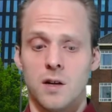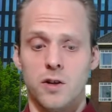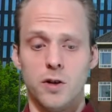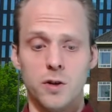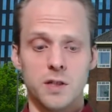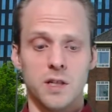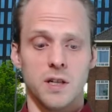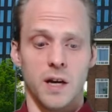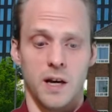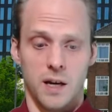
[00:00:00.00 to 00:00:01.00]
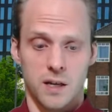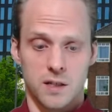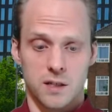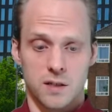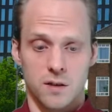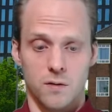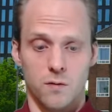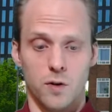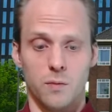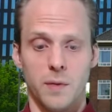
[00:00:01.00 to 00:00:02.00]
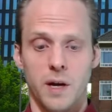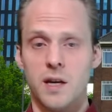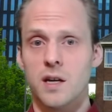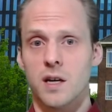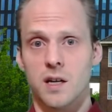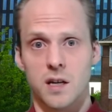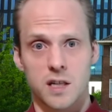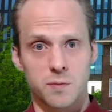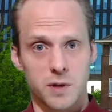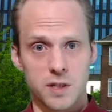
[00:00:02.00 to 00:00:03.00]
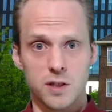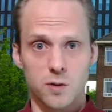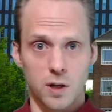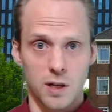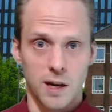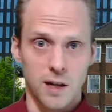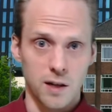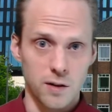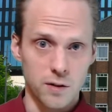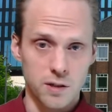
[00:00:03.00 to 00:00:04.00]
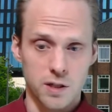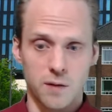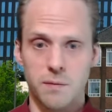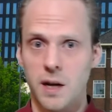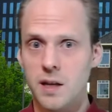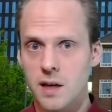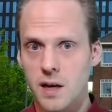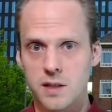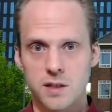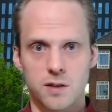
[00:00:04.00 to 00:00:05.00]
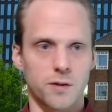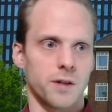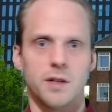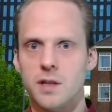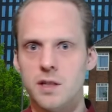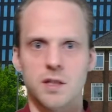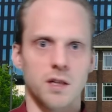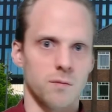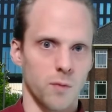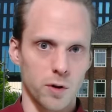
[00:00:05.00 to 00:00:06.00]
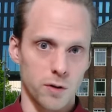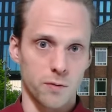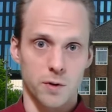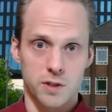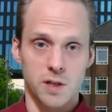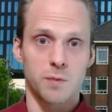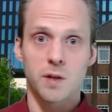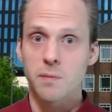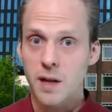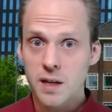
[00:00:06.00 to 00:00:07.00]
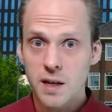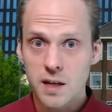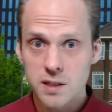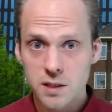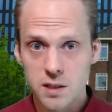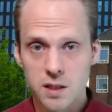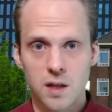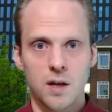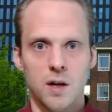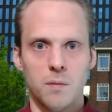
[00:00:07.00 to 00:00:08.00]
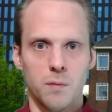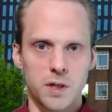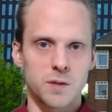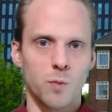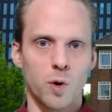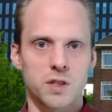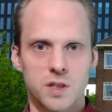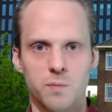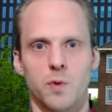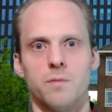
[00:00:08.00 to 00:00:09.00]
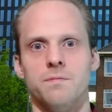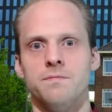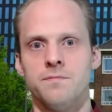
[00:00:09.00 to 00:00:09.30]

Using DAGs will make uh, expressing joint likelihoods in many cases, not in the Ising model unfortunately, but in many cases, much more simple.